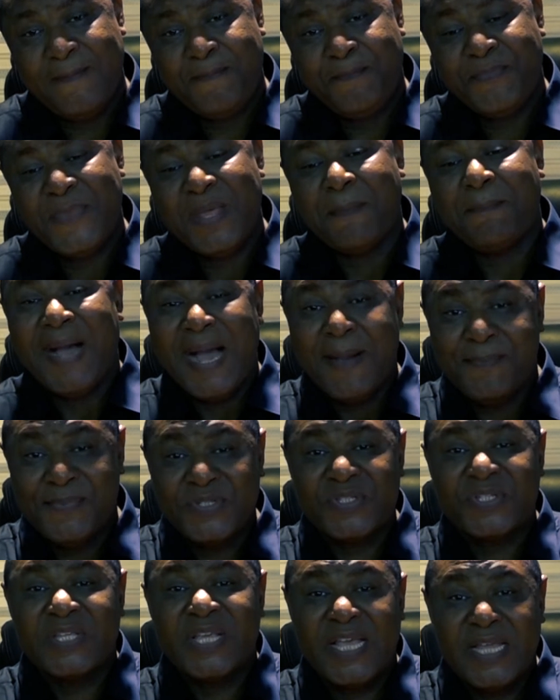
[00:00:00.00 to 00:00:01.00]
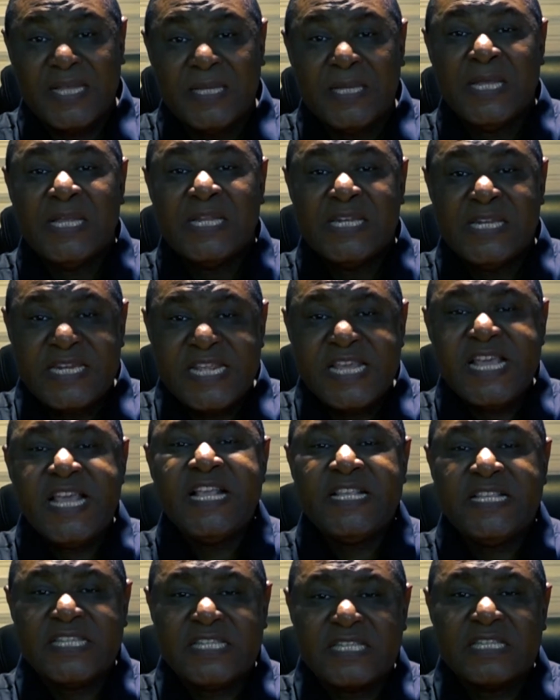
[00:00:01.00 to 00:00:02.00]
the Bible said
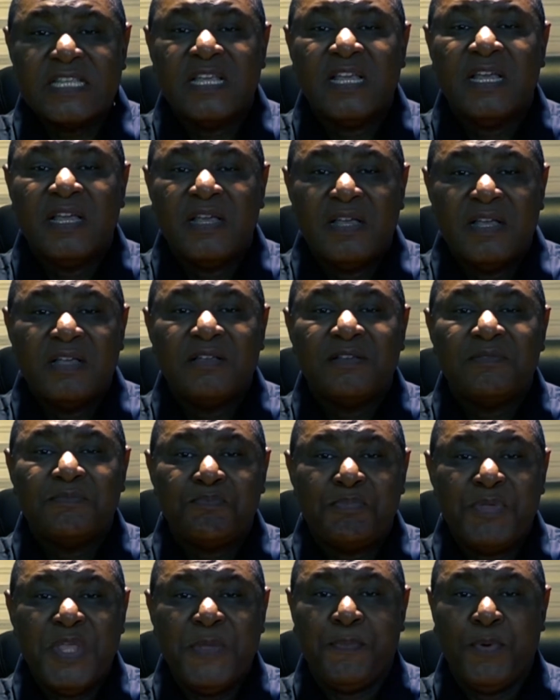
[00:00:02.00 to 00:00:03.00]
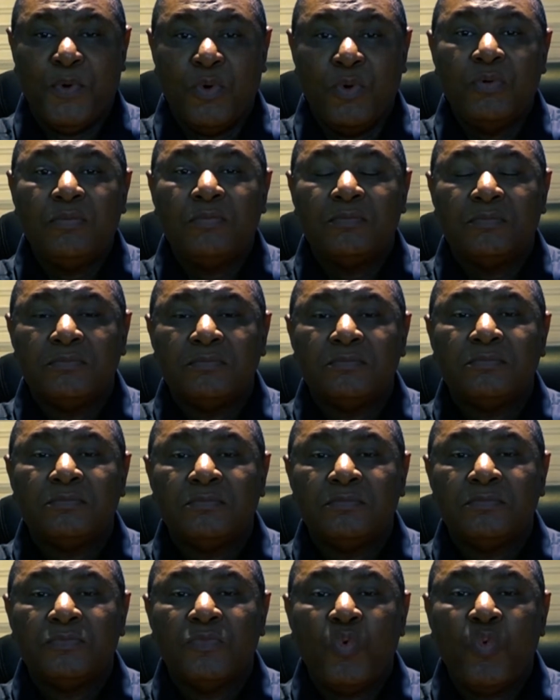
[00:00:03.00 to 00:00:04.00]
these people
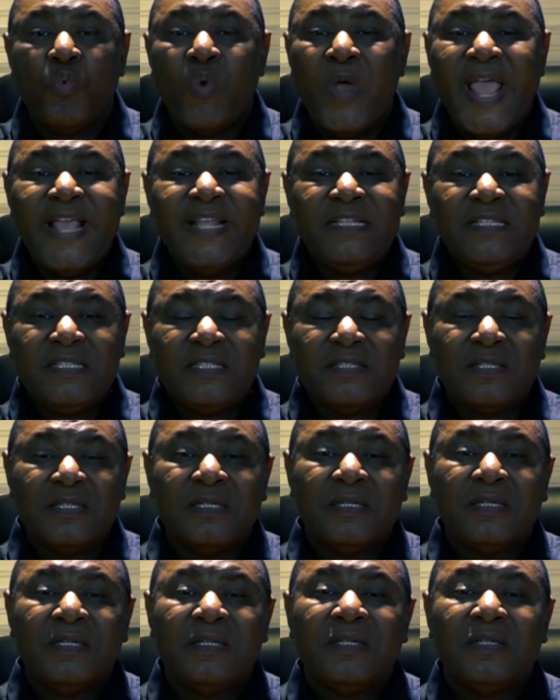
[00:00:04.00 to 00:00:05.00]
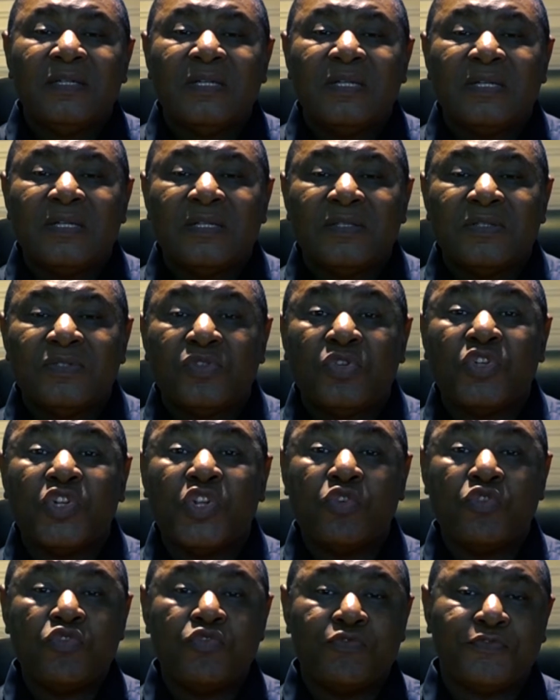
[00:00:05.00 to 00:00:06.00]
went to
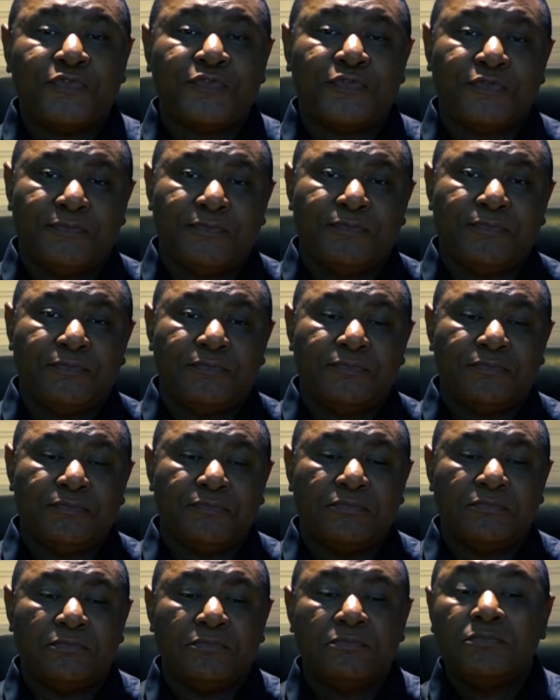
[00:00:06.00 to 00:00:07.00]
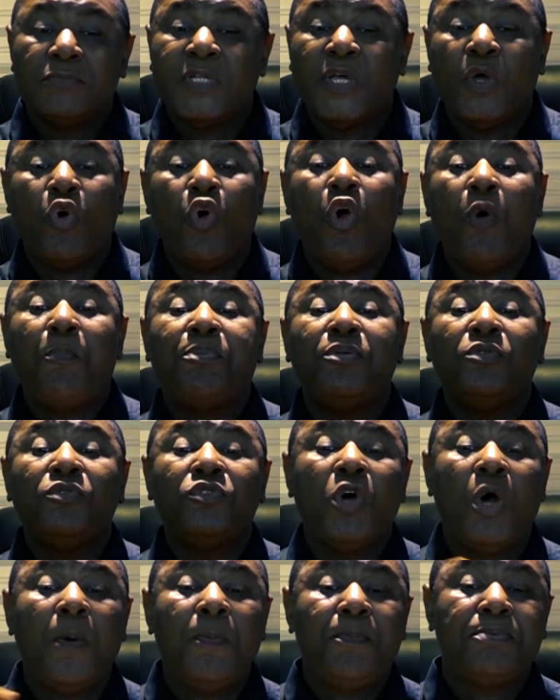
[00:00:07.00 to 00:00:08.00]
the roof. They
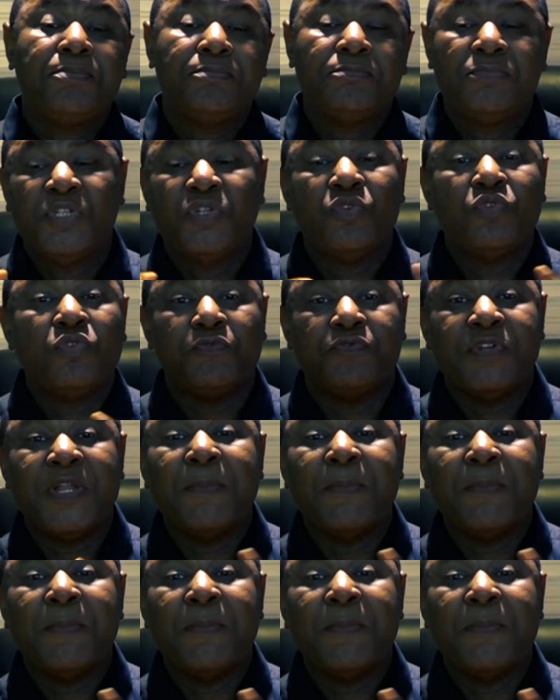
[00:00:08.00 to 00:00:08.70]
opened up the roof. They